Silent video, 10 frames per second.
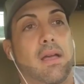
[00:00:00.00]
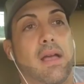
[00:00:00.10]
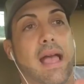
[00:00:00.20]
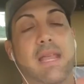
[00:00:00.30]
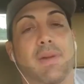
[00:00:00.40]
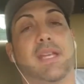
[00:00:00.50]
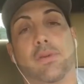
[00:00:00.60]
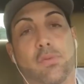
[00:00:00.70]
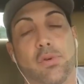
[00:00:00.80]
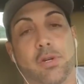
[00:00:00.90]
Anybody
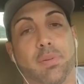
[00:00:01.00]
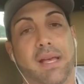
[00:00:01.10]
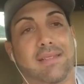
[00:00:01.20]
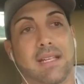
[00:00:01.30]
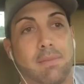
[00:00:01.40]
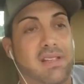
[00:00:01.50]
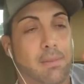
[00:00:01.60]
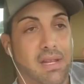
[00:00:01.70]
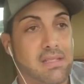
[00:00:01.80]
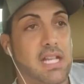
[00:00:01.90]
can ruin your place. It can be
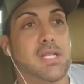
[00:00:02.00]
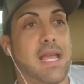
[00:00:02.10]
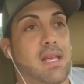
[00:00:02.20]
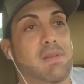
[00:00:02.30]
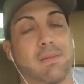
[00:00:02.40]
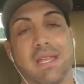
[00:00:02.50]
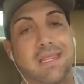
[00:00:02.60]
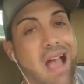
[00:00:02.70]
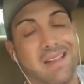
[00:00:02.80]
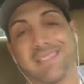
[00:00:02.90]
somebody in Section 8. It can be somebody
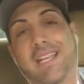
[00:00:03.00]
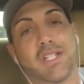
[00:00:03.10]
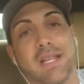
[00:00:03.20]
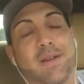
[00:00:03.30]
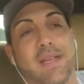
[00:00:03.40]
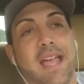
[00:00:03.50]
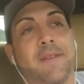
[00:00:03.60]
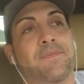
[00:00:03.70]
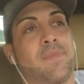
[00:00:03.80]
not in Section 8, okay?